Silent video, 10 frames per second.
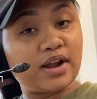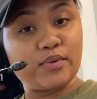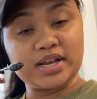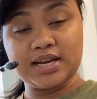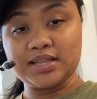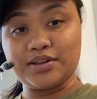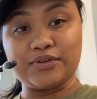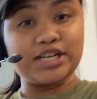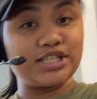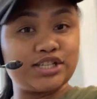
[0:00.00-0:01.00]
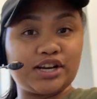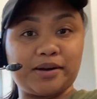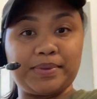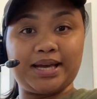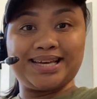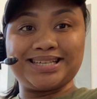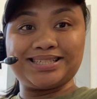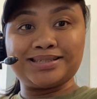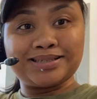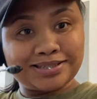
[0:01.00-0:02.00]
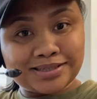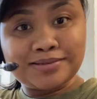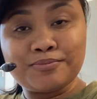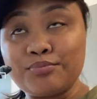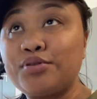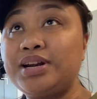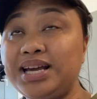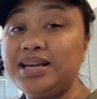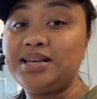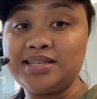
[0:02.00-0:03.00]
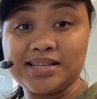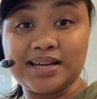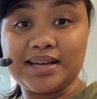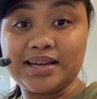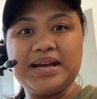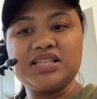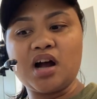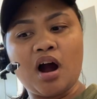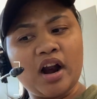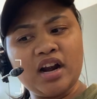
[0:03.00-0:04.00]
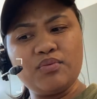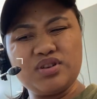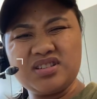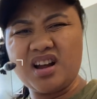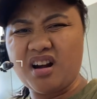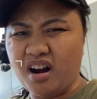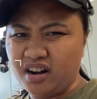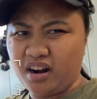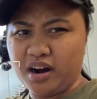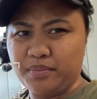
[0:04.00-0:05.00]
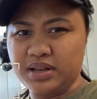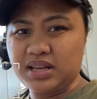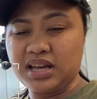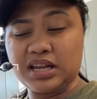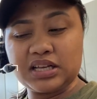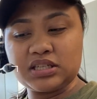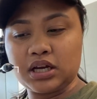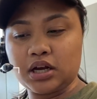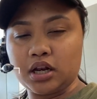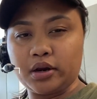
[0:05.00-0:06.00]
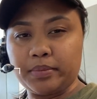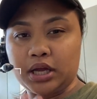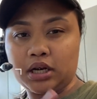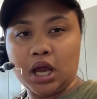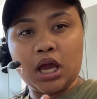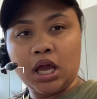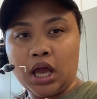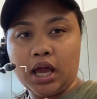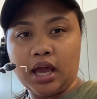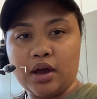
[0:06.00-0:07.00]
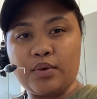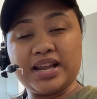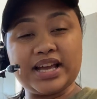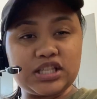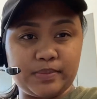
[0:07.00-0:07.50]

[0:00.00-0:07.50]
working the register because it's pretty easy. It's hard. Well, it's not hard hard, but it is like a little bit and when it gets